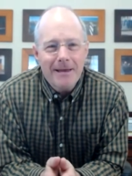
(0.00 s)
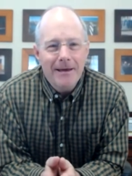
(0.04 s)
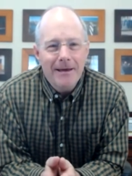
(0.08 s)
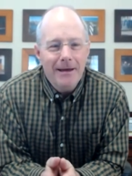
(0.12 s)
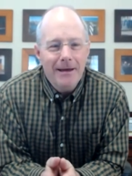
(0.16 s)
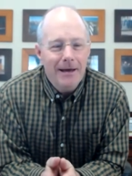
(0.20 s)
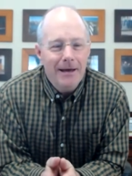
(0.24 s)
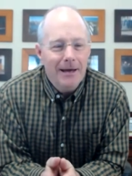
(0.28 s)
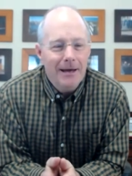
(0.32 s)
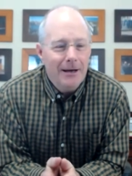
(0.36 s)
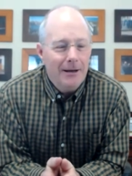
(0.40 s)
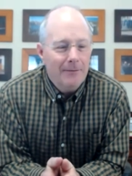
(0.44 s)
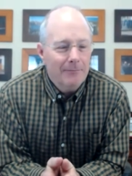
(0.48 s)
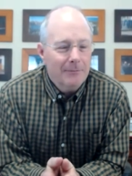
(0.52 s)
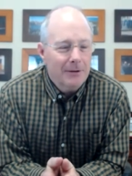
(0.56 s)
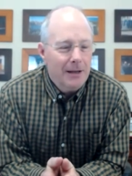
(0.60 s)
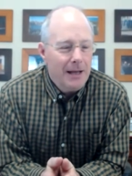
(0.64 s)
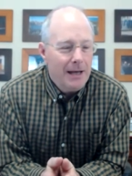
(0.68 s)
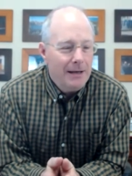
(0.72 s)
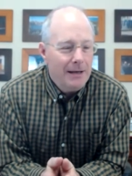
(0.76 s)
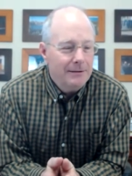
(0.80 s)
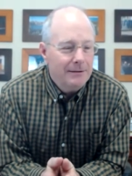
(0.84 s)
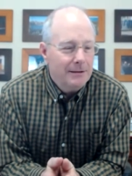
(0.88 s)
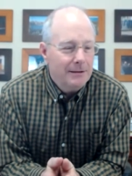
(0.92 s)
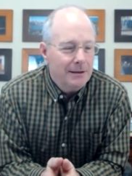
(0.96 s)
And I'm
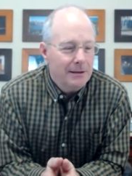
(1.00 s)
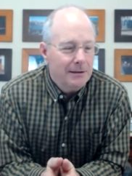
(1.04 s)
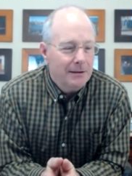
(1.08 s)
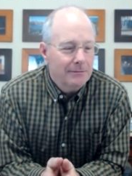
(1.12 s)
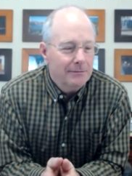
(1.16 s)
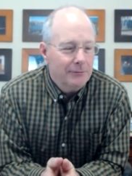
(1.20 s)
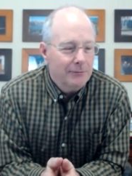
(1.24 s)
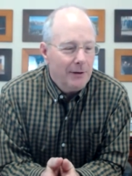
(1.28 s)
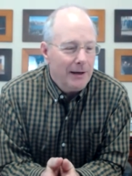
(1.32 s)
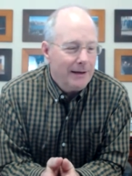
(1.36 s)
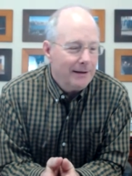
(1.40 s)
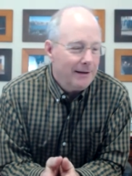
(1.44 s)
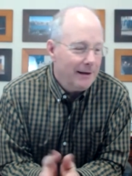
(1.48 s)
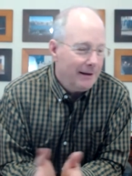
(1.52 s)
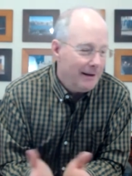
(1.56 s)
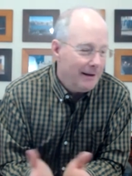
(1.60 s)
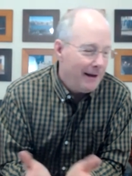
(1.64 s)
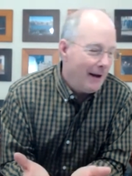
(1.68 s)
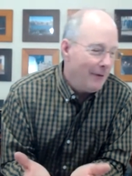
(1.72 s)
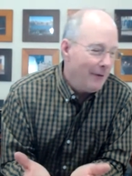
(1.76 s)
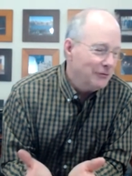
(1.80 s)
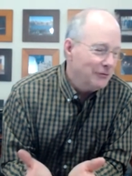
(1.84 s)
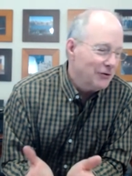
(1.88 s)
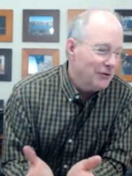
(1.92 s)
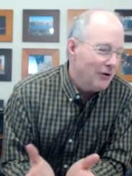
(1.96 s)
glad to. I,
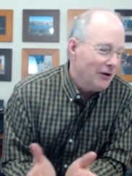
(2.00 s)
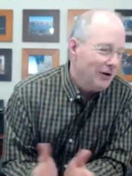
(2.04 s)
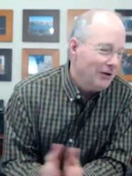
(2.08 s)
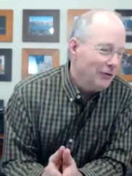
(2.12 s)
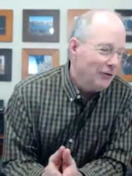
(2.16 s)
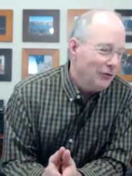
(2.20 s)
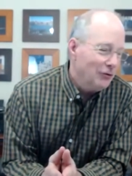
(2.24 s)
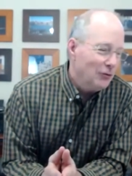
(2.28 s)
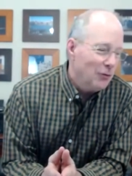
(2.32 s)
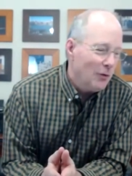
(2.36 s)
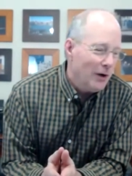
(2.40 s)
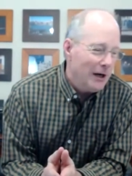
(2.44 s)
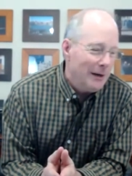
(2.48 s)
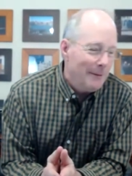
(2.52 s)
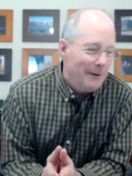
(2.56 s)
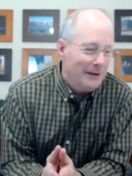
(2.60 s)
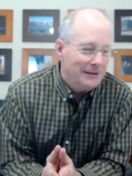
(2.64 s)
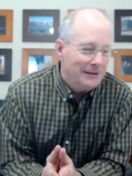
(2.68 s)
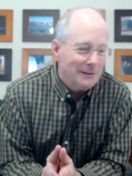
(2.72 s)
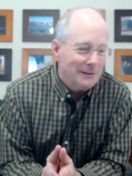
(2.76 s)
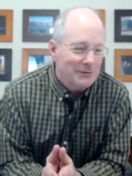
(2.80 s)
I was going to do 20 minutes.